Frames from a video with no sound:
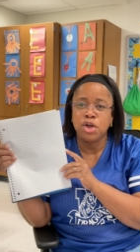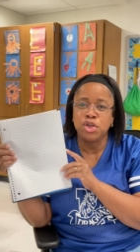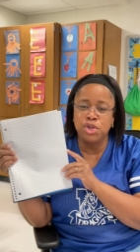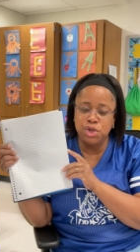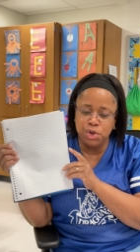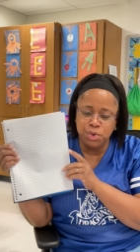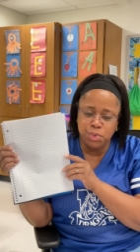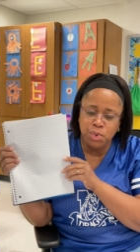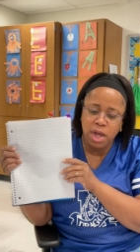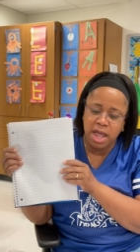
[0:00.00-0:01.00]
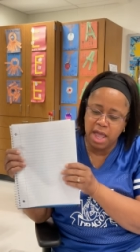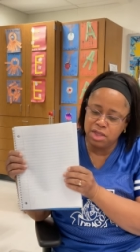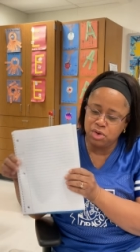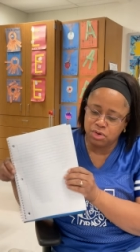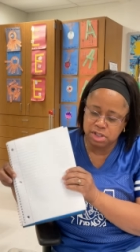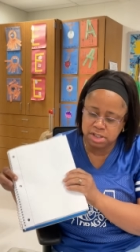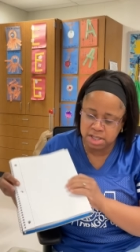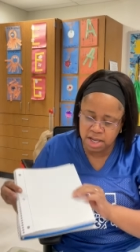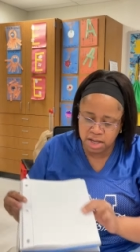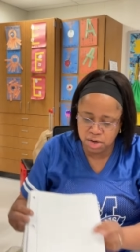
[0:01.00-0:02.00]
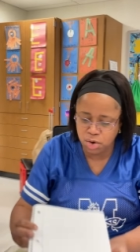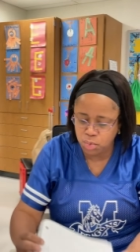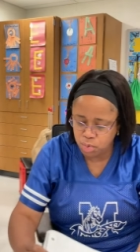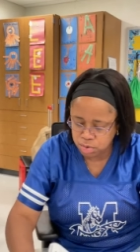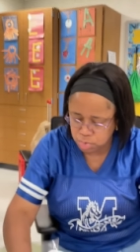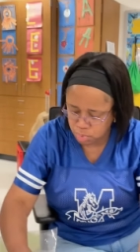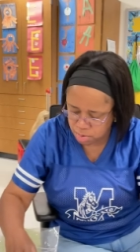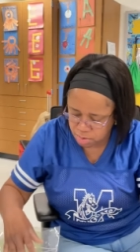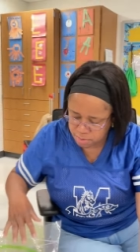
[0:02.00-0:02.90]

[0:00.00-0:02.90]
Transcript: you and your son or daughter.